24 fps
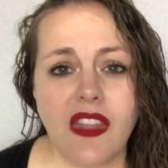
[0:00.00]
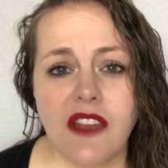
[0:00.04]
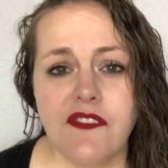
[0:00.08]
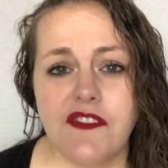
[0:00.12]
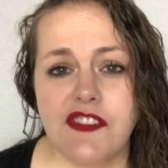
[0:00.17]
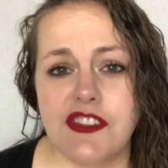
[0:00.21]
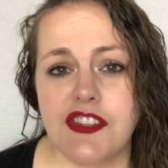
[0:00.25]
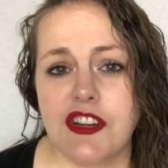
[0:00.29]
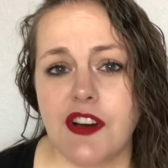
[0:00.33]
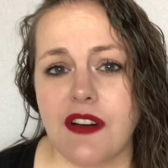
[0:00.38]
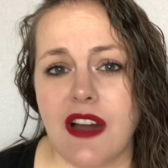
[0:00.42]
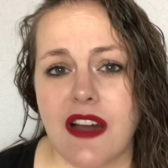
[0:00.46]
If
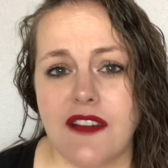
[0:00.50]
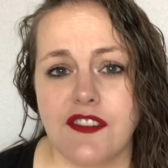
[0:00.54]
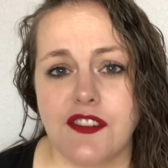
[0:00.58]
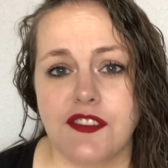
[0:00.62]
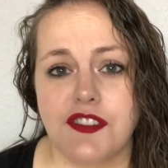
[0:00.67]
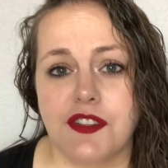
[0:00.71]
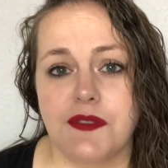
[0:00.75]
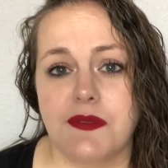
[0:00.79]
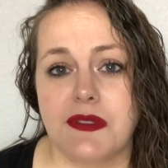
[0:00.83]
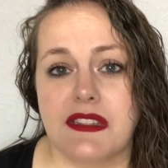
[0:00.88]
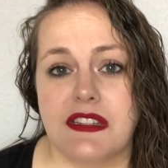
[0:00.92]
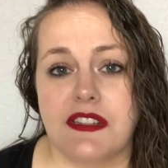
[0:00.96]
you don't have
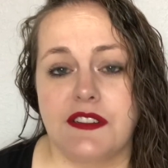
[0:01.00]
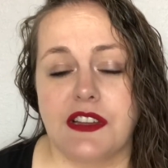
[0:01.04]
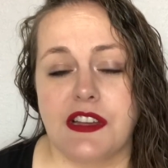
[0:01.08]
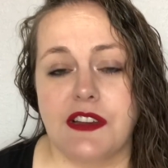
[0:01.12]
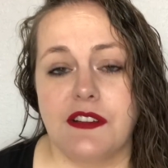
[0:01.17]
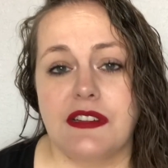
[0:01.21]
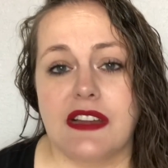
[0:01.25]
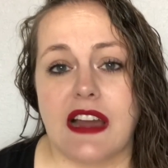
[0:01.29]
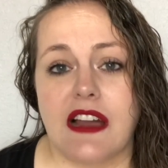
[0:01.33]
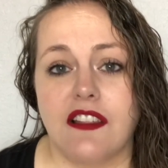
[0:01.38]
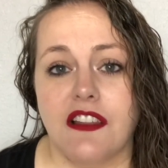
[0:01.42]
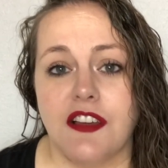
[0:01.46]
YouTube
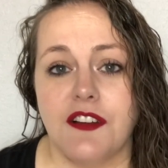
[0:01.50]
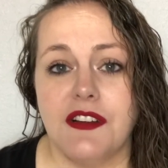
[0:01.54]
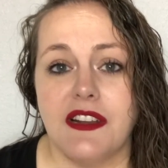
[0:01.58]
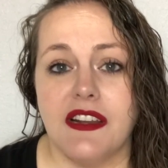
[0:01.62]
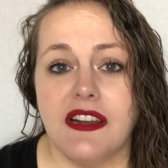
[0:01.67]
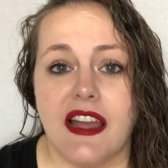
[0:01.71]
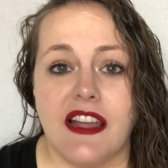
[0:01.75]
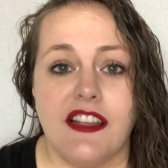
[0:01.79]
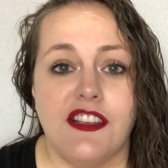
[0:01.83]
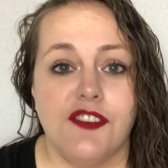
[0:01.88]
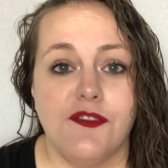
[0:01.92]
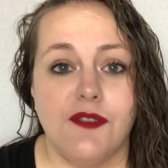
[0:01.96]
Studio
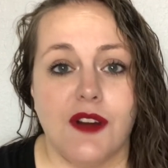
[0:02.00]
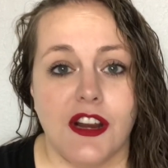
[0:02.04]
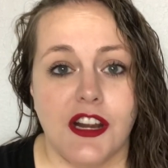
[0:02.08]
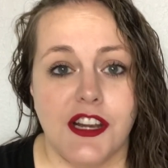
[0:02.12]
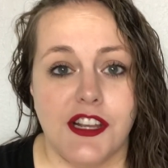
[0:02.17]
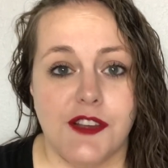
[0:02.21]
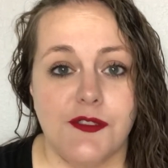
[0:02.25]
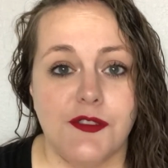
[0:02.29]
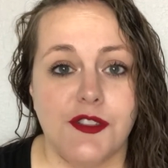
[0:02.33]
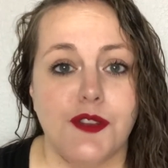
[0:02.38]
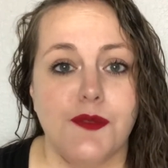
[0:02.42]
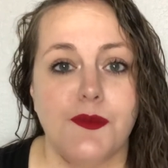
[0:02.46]
downloaded and you are a
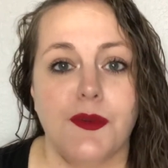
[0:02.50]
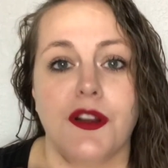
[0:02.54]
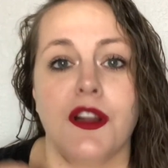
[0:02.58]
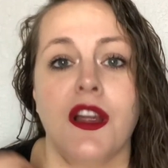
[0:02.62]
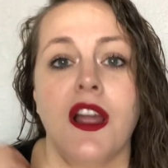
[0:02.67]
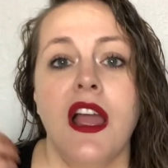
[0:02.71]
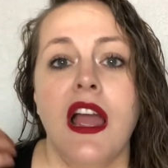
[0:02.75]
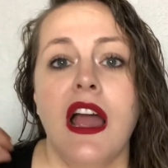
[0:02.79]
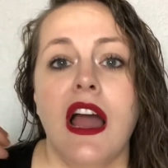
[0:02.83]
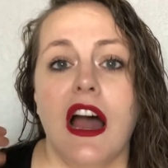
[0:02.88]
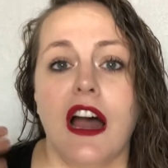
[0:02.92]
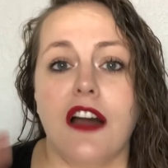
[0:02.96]
YouTuber,
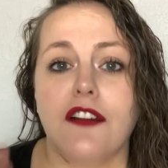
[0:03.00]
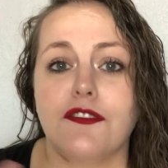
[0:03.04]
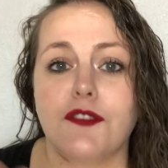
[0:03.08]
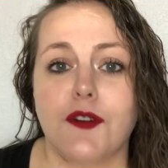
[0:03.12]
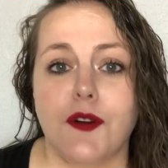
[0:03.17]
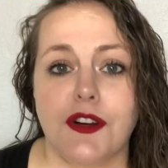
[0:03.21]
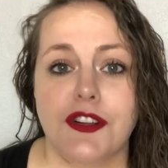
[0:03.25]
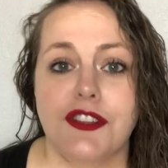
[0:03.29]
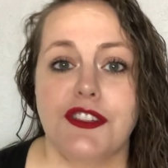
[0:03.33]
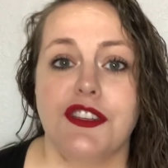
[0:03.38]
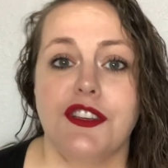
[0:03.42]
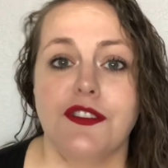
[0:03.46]
of
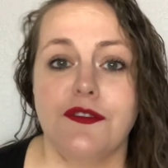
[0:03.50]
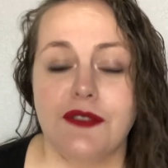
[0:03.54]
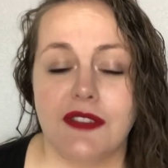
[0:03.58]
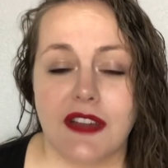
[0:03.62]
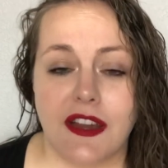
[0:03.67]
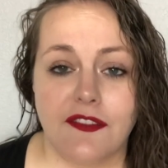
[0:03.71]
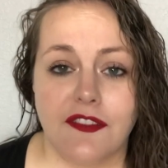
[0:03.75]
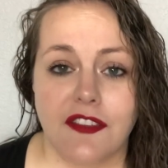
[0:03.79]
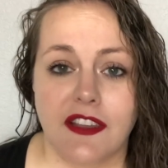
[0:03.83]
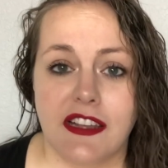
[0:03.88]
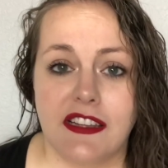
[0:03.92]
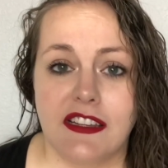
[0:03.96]
course, you
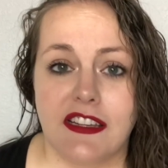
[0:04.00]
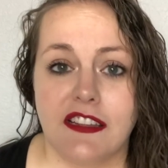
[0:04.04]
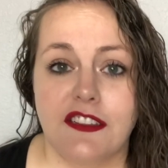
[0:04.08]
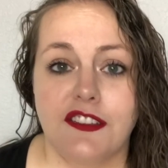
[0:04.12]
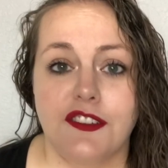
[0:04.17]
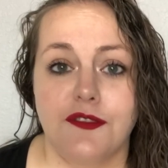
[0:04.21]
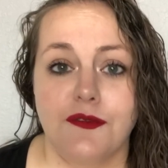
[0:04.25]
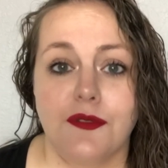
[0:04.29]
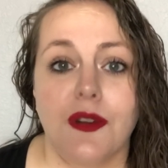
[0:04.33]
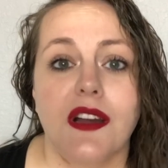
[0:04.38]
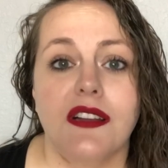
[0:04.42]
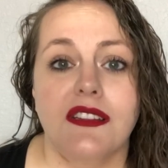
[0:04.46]
definitely need
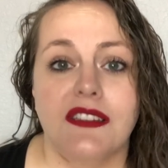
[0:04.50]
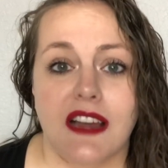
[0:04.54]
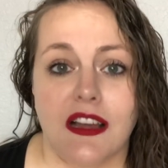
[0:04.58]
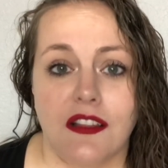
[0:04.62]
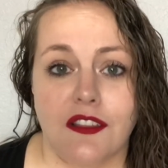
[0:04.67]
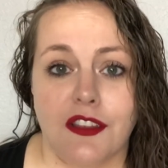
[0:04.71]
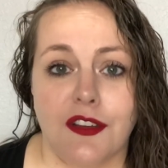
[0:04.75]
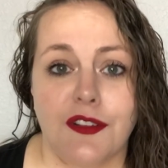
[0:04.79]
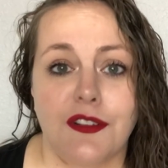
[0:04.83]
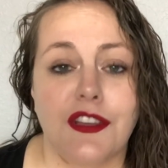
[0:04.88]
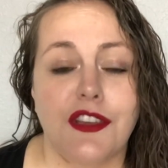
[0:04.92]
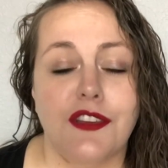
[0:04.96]
to
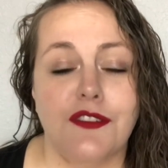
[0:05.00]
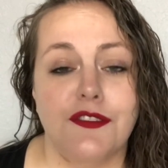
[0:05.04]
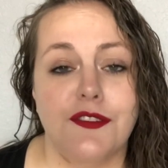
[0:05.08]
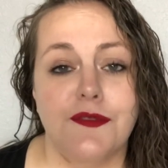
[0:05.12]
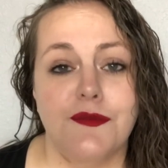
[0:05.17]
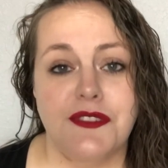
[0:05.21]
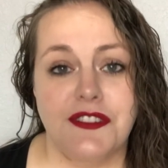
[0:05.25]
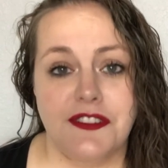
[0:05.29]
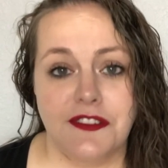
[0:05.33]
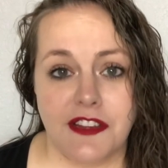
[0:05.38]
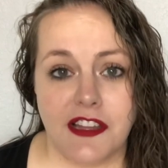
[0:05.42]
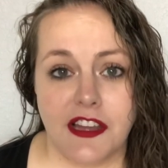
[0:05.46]
download
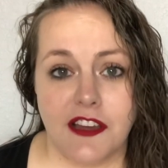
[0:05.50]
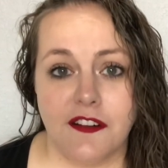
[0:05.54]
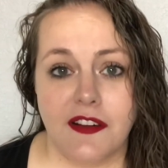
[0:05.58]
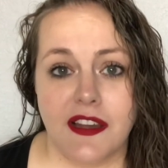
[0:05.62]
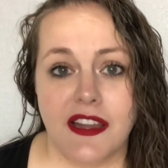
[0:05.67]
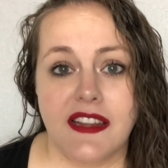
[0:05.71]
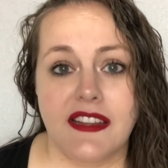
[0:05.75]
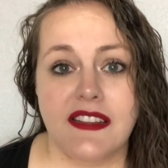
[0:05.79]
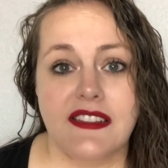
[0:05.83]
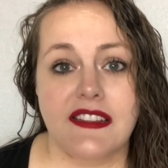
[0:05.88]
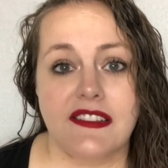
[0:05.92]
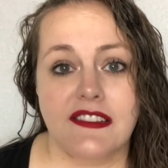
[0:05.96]
YouTube Studio.
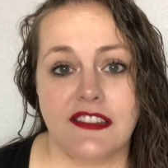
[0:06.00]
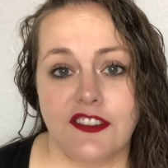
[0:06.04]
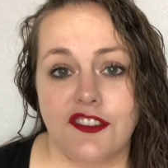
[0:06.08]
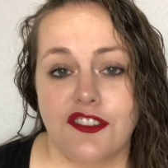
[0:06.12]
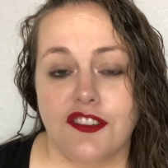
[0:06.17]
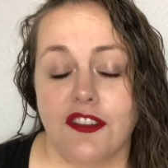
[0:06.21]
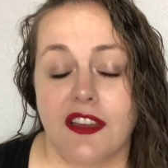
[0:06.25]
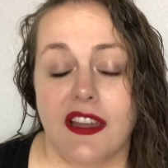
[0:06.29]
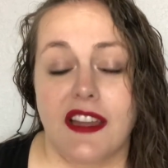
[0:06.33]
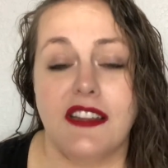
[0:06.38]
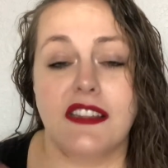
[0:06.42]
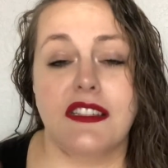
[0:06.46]
It is
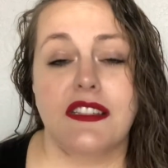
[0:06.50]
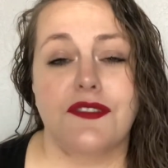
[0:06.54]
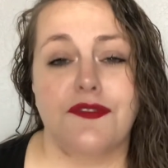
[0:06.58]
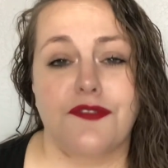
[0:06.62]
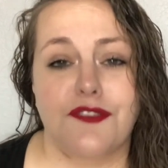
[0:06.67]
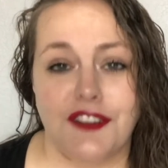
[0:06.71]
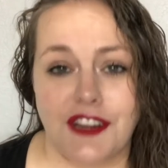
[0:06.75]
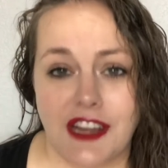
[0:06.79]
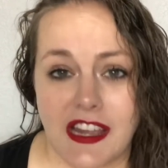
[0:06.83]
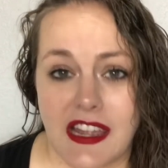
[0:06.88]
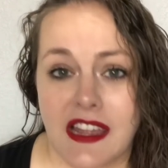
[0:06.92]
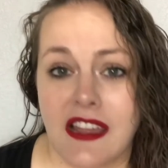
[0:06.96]
essential. It is
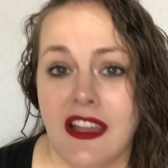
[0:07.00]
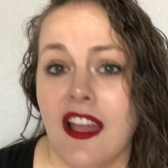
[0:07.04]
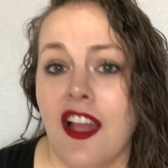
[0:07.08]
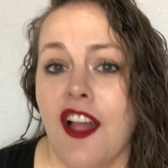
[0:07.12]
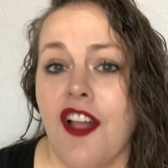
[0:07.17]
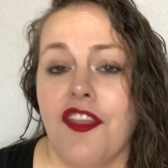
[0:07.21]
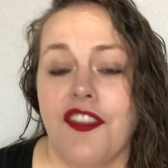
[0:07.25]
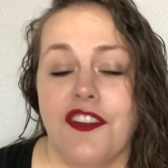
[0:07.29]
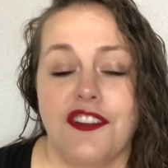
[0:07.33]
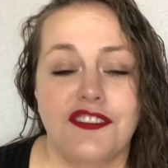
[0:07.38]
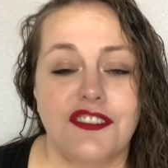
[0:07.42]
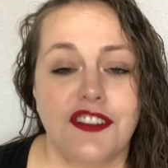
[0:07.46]
free.
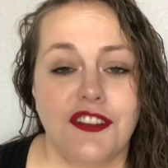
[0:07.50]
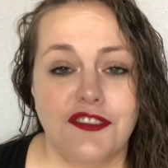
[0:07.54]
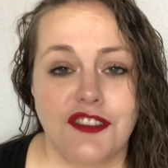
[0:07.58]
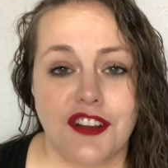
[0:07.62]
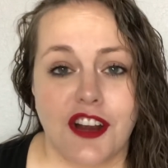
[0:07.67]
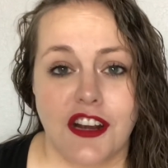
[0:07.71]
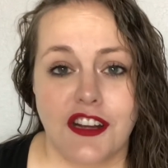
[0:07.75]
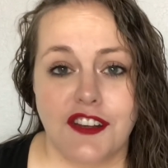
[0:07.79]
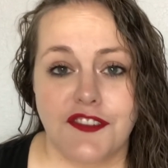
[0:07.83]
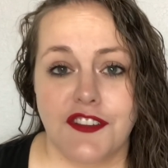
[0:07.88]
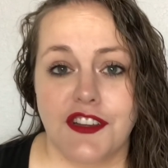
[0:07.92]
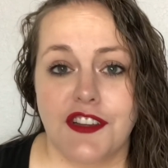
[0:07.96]
There's no
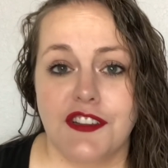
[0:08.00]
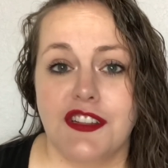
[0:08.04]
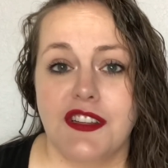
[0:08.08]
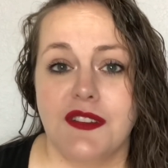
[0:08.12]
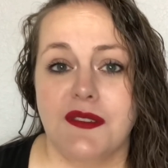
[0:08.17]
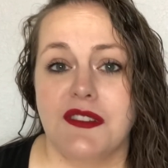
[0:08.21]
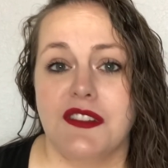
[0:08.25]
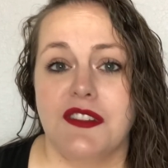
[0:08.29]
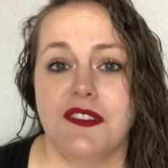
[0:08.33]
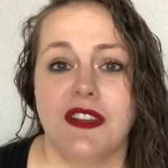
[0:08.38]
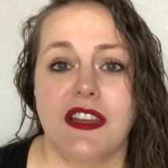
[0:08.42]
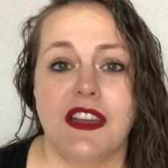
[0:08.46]
charge for
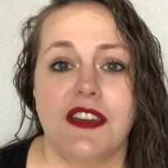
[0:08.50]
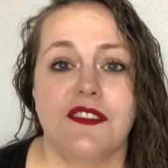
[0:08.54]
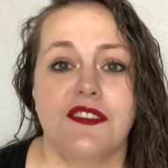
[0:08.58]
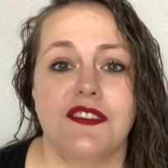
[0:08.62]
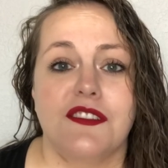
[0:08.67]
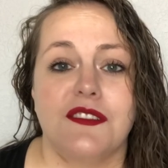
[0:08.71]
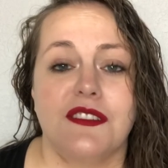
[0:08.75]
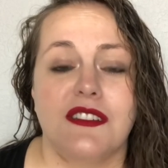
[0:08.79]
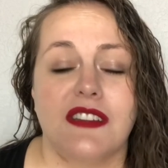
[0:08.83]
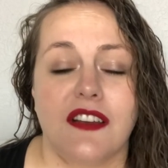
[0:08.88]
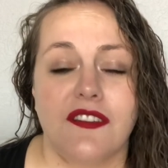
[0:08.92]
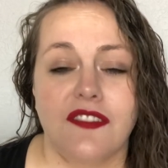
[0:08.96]
YouTube Studio,
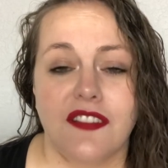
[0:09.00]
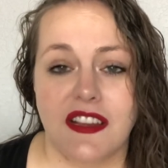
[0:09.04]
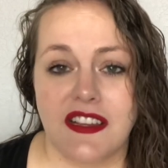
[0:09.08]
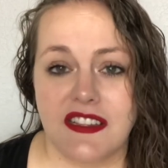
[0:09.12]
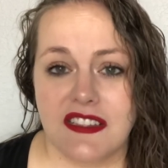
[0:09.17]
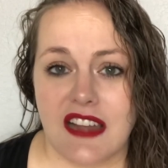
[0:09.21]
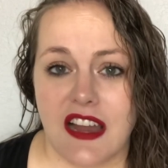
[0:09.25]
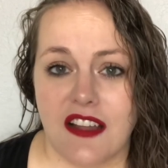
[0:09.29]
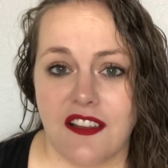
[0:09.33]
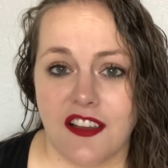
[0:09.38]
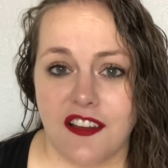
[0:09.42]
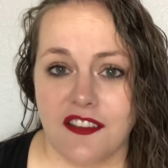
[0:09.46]
so definitely
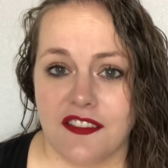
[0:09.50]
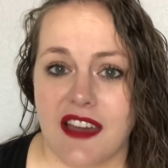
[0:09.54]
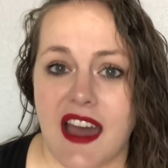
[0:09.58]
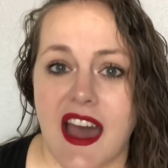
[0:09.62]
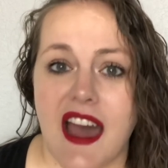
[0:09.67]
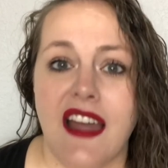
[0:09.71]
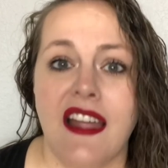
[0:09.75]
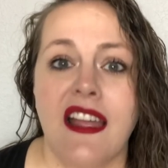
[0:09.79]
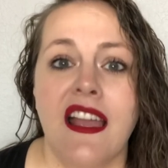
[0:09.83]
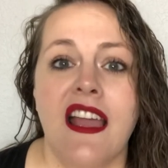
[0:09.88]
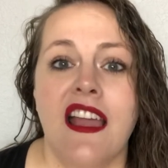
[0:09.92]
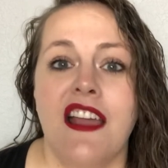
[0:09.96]
download
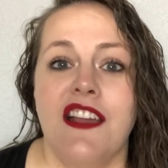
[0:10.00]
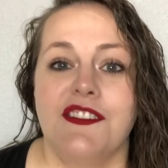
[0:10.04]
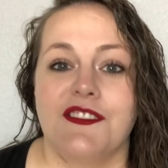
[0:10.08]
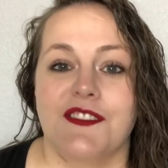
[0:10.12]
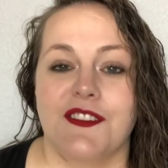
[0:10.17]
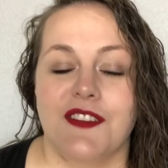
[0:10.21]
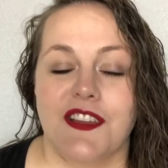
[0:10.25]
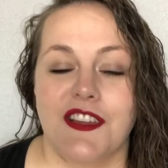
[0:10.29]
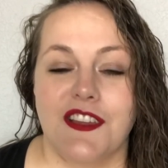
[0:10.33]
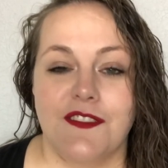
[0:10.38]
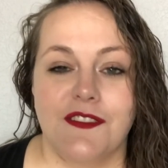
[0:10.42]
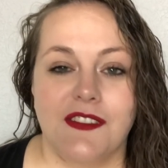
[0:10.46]
that
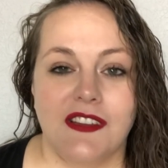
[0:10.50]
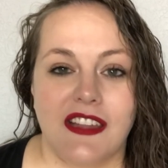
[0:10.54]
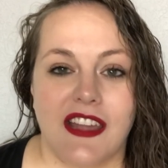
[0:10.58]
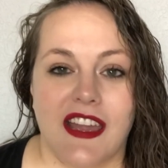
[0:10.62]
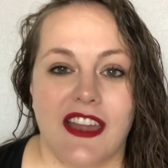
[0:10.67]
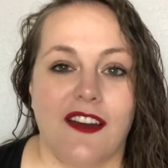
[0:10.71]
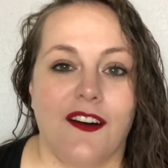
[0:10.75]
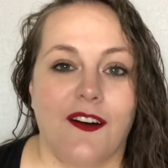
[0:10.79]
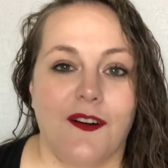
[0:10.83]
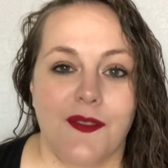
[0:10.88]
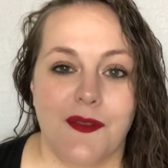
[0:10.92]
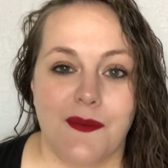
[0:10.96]
so that you can
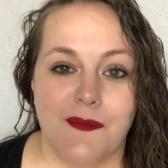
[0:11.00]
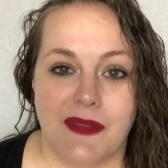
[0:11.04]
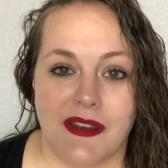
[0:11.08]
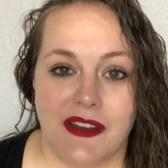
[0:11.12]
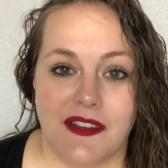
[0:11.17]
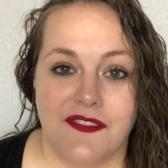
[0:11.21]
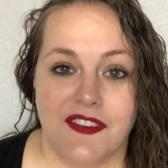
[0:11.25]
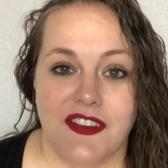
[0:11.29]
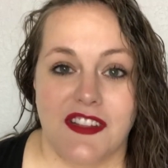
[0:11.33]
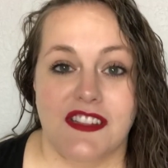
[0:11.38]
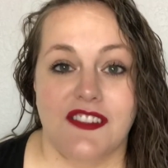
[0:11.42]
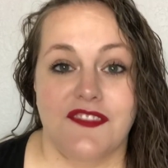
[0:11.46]
get all the
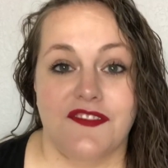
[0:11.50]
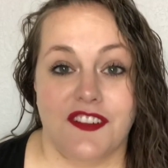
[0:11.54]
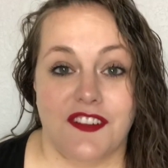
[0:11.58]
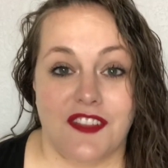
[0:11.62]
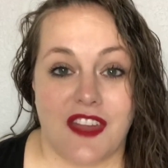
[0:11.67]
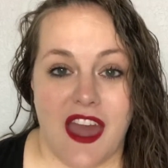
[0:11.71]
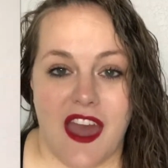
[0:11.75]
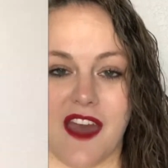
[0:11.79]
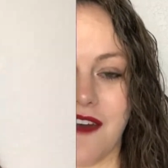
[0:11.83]
benefits for that.